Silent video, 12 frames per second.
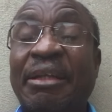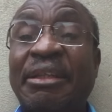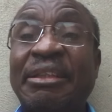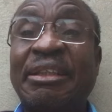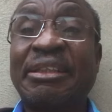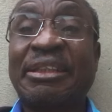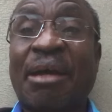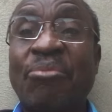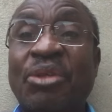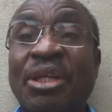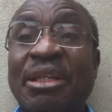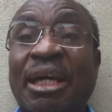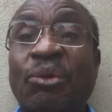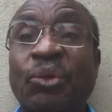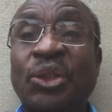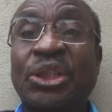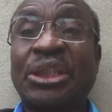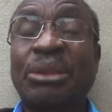this is something that
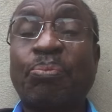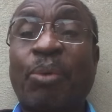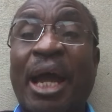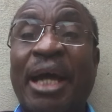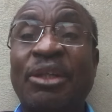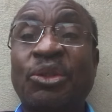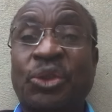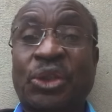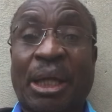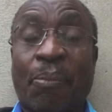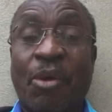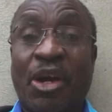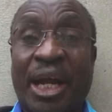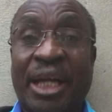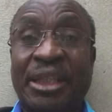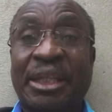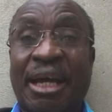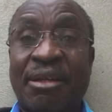was planned to
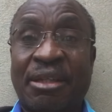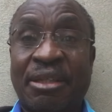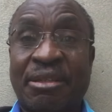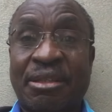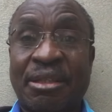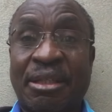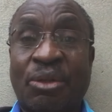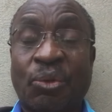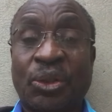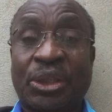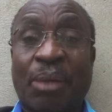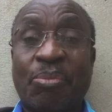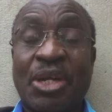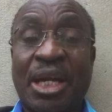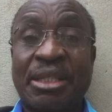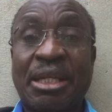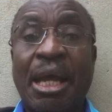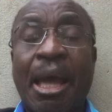sabotage and it, it was
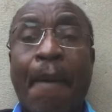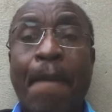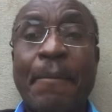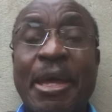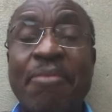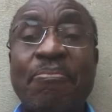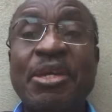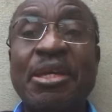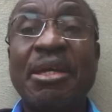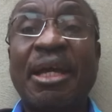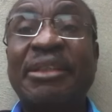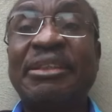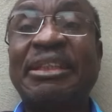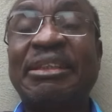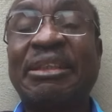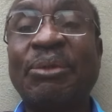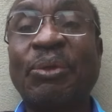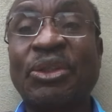sabotage, maybe Gen
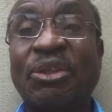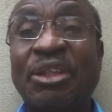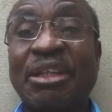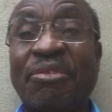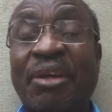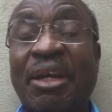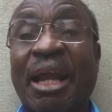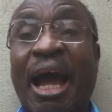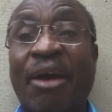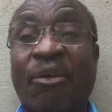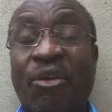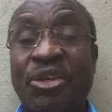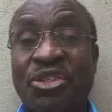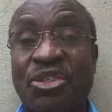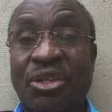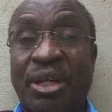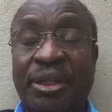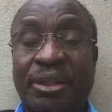Z was not even a
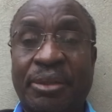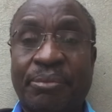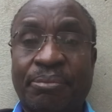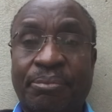coincidence.